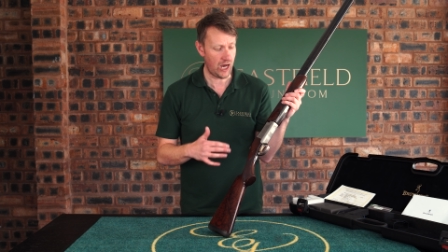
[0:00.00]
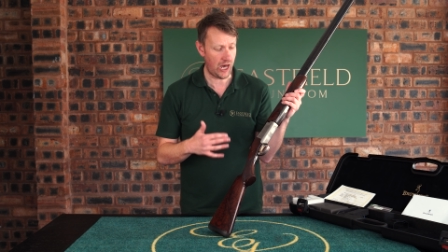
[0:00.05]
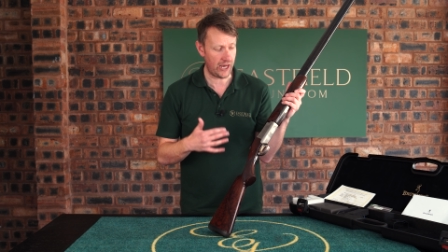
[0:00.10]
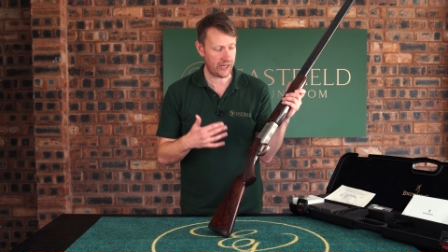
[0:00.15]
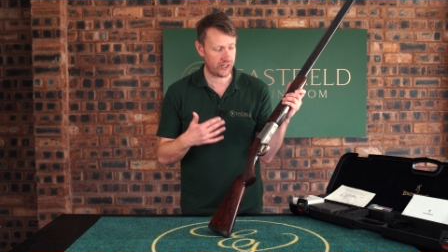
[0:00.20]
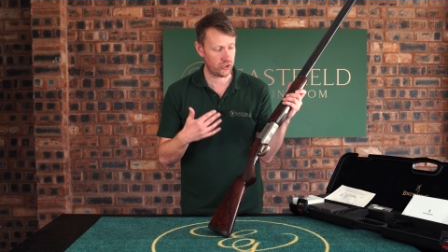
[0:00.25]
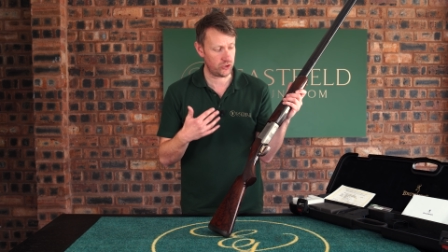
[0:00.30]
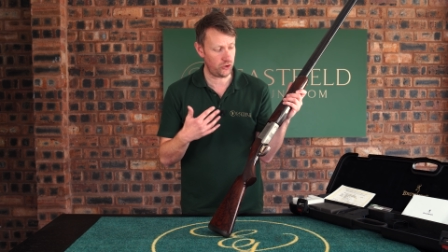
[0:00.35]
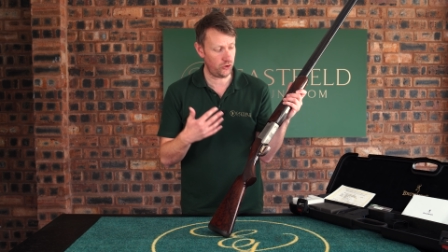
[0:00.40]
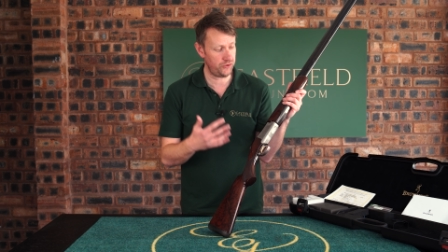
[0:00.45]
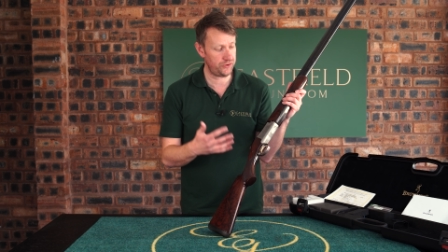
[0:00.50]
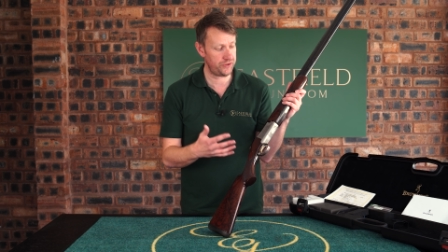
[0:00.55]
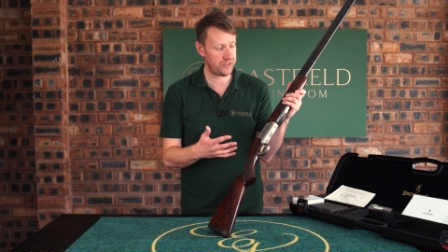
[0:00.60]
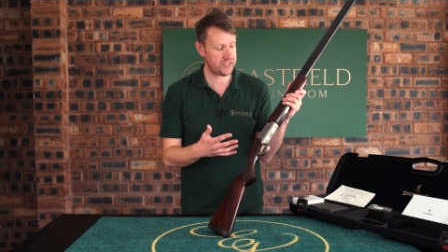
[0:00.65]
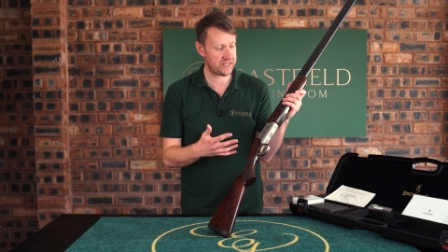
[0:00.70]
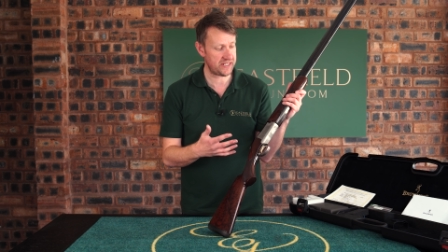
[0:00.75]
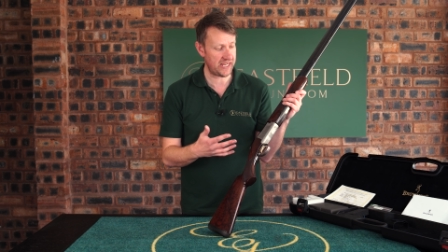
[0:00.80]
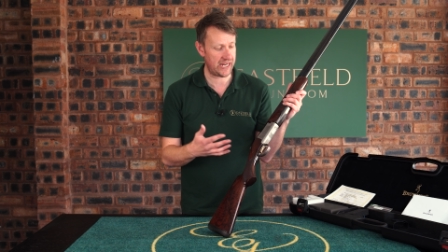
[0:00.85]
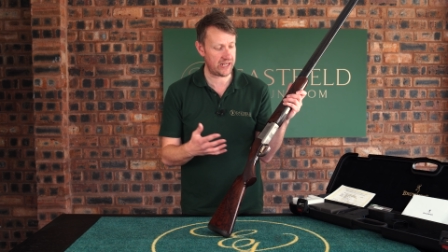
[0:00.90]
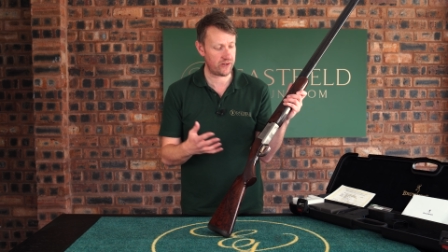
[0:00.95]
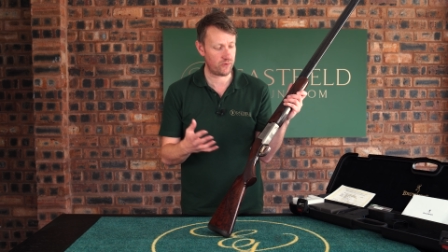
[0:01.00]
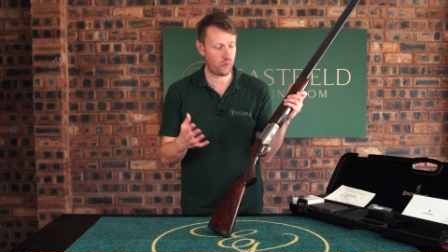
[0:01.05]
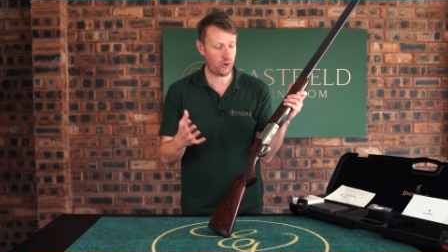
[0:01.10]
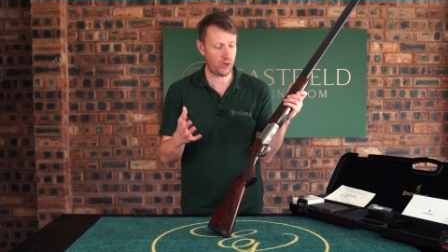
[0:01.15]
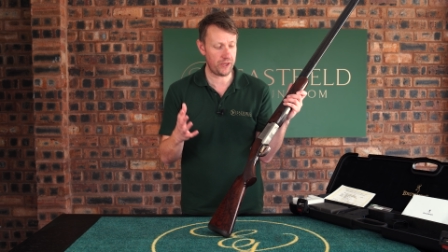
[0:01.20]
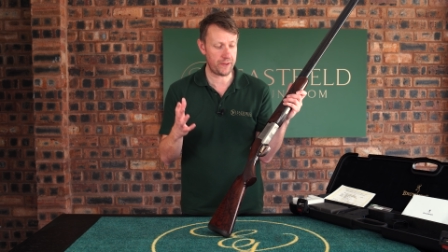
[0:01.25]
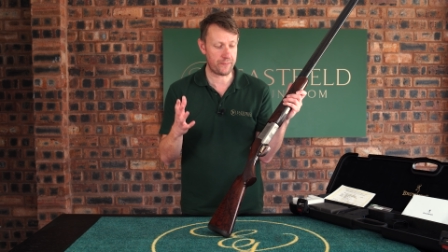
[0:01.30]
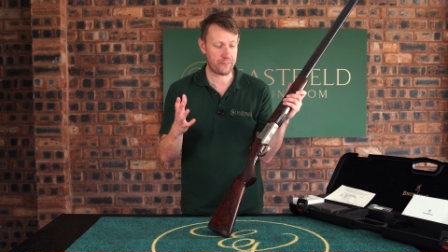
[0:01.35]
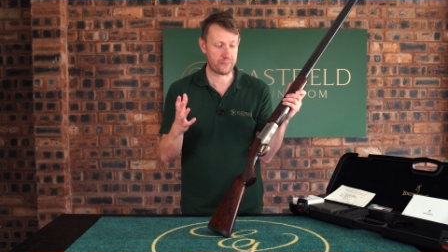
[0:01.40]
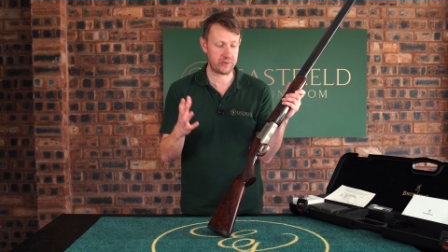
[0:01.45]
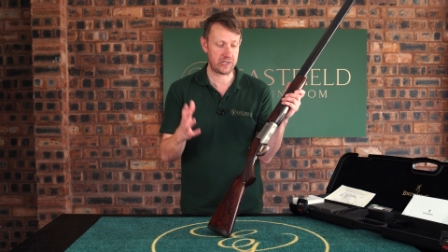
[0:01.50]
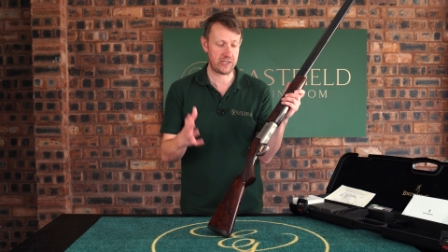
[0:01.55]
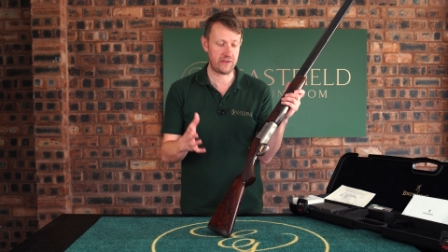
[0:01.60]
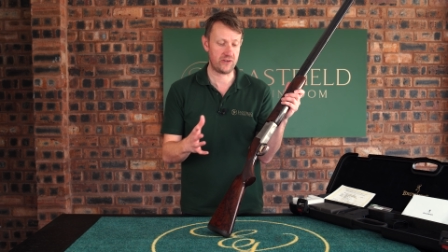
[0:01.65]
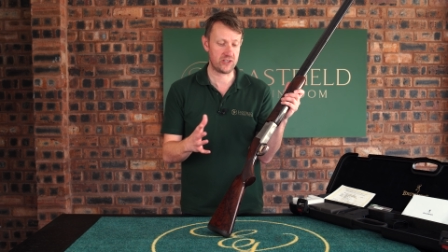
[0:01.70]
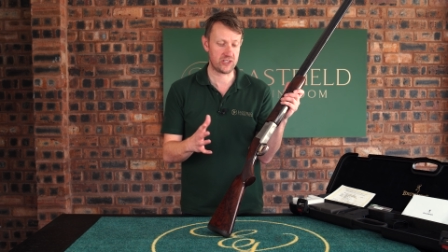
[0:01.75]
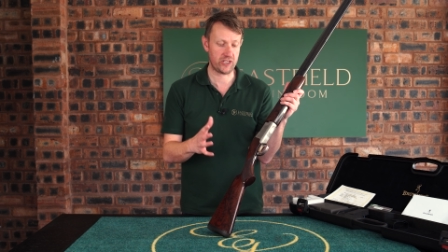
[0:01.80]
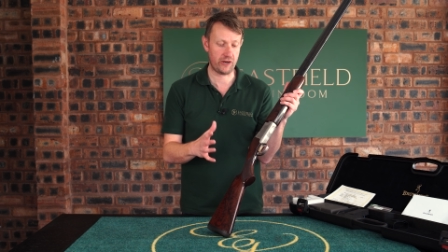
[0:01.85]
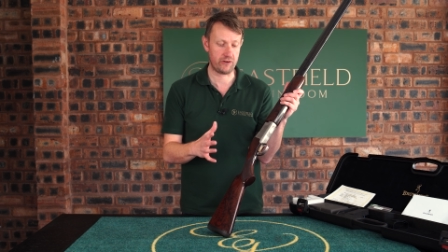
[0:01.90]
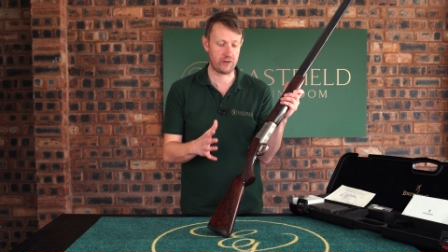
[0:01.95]
I can understand why the
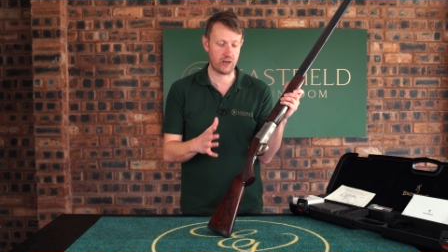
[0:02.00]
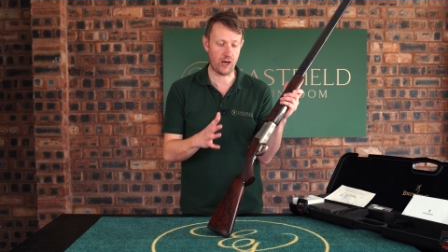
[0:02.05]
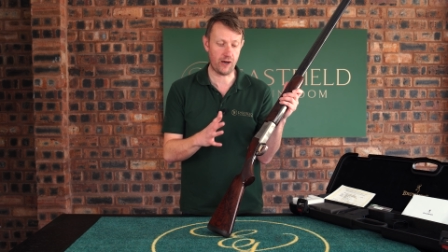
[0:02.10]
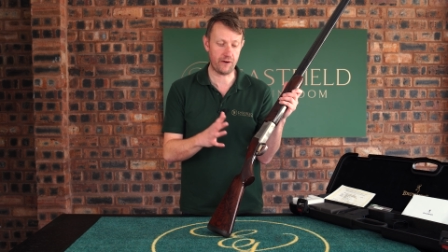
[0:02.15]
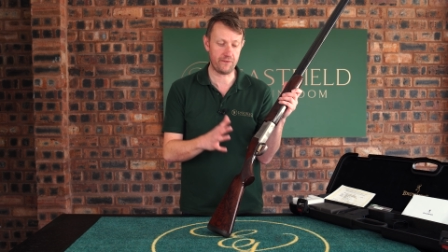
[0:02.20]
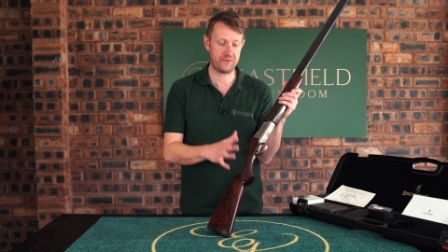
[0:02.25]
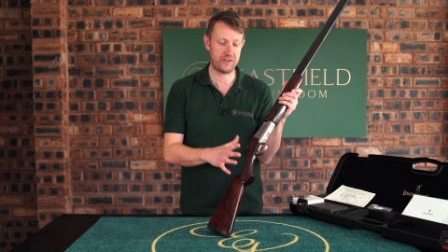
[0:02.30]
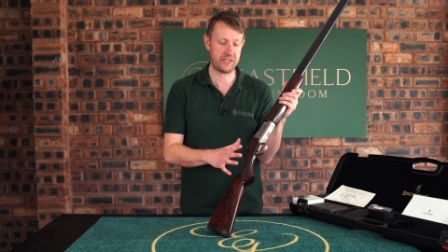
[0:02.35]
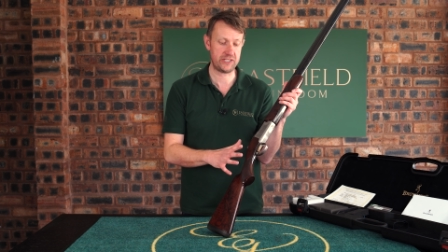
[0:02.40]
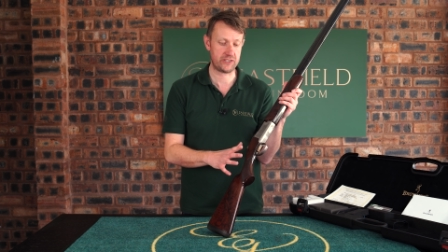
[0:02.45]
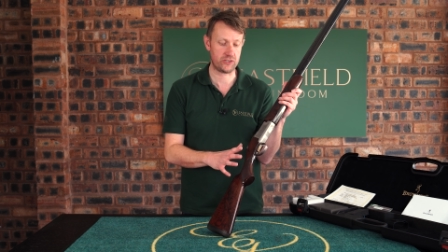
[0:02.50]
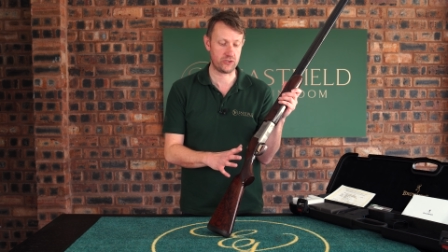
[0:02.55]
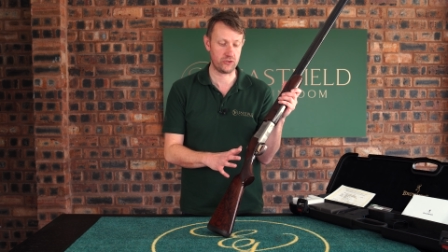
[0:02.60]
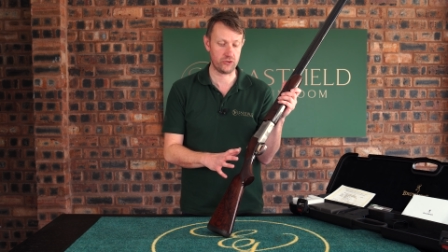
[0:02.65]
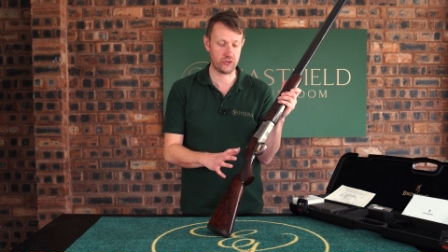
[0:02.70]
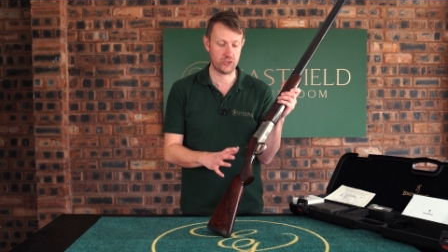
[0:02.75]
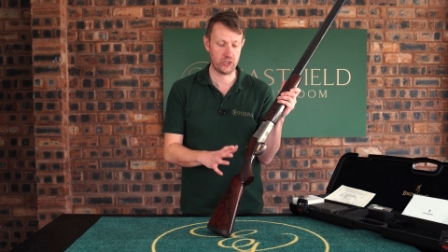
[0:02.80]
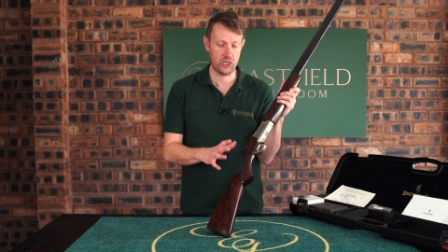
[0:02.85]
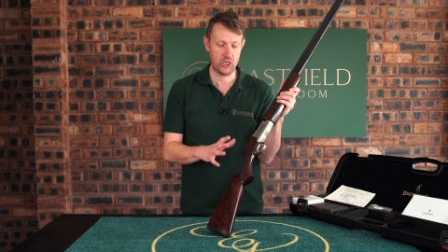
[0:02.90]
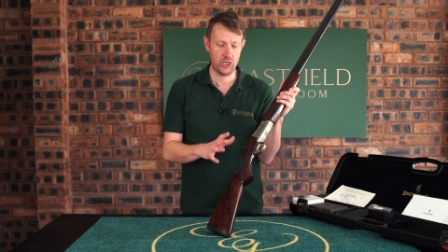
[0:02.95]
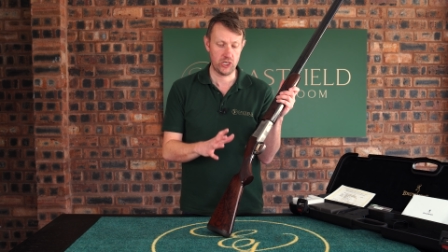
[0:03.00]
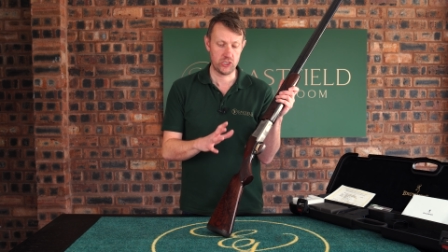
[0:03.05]
previous owner of this gun